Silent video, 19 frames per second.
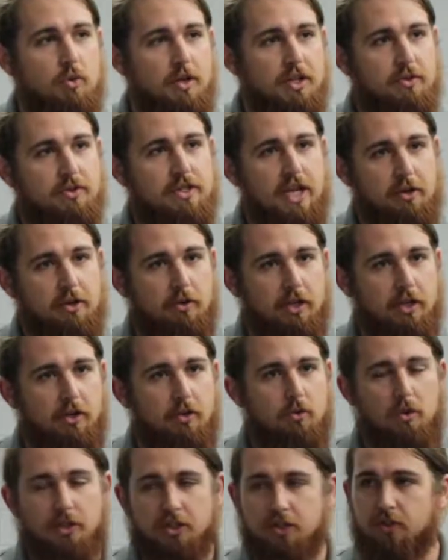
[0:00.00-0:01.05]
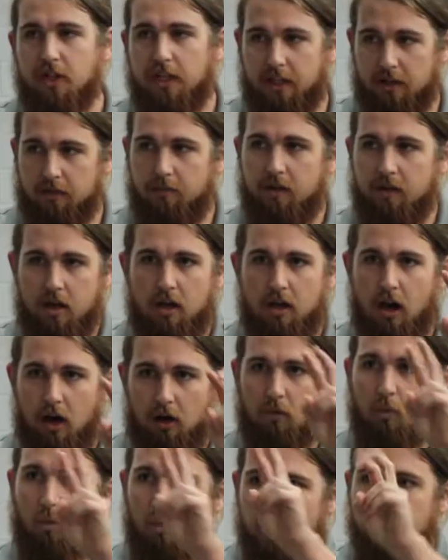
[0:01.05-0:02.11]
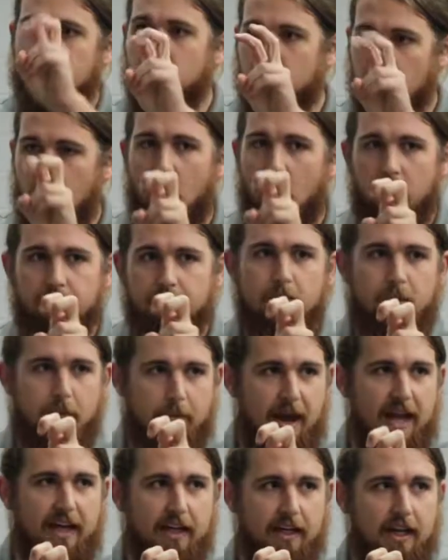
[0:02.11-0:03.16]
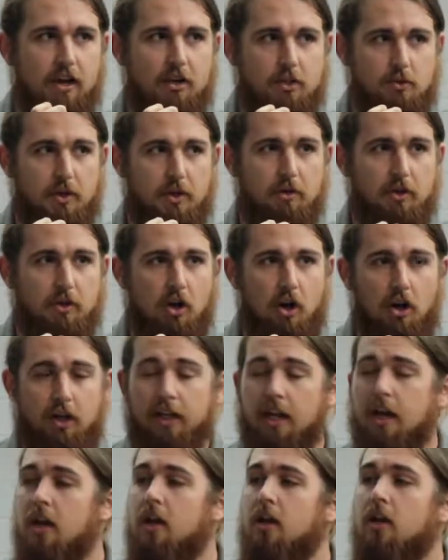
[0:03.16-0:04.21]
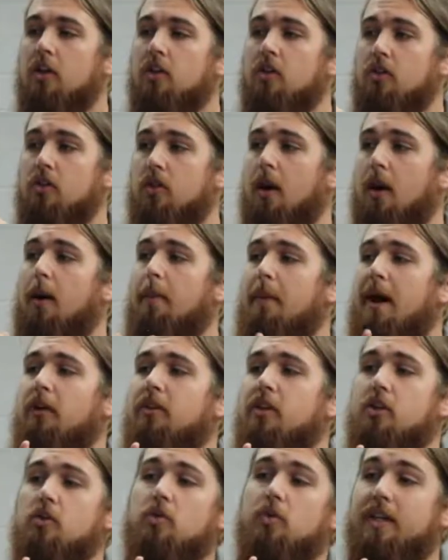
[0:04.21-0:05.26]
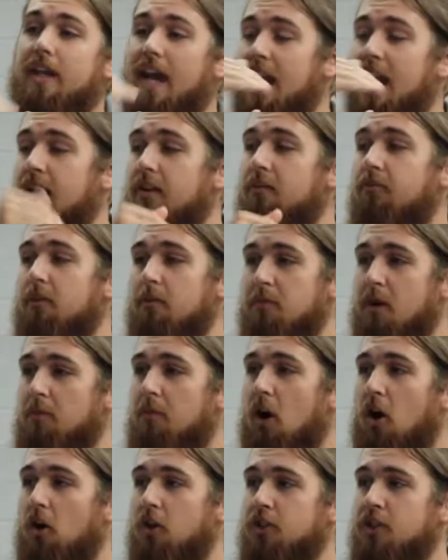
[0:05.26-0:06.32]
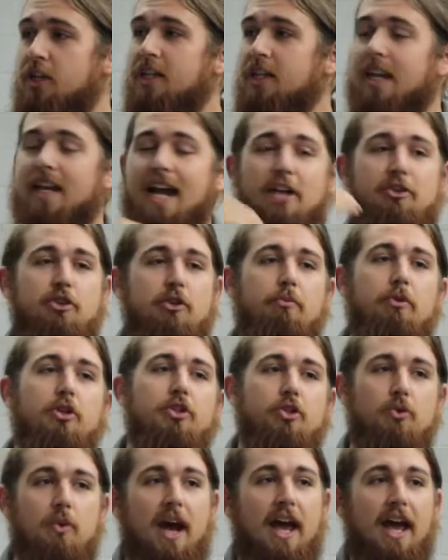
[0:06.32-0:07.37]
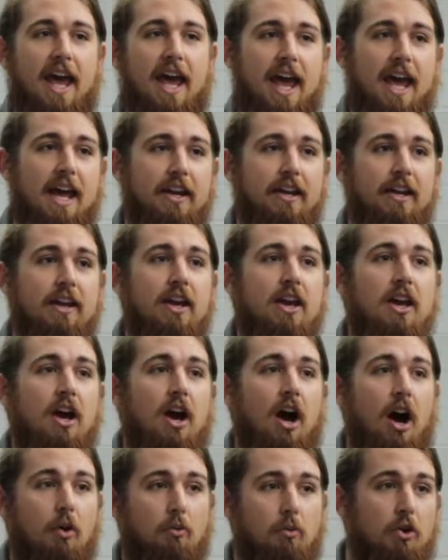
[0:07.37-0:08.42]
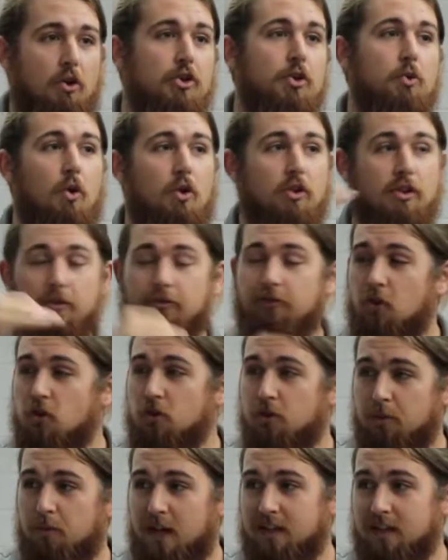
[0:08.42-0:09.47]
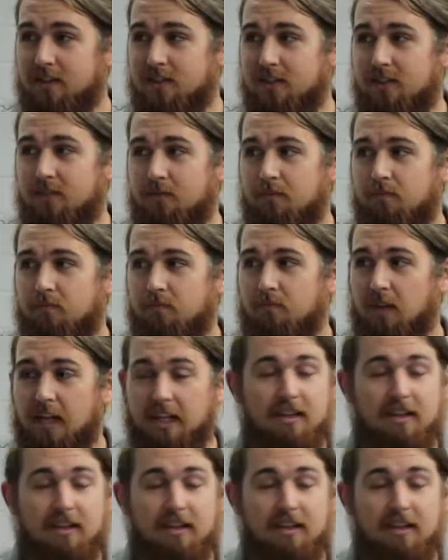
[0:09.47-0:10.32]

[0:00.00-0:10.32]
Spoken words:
what you said you were gonna do, which is like a withdrawal from the bank account is what you would call it, the amount that you gain from the apology can actually put you ahead of where you were in the first place. Like,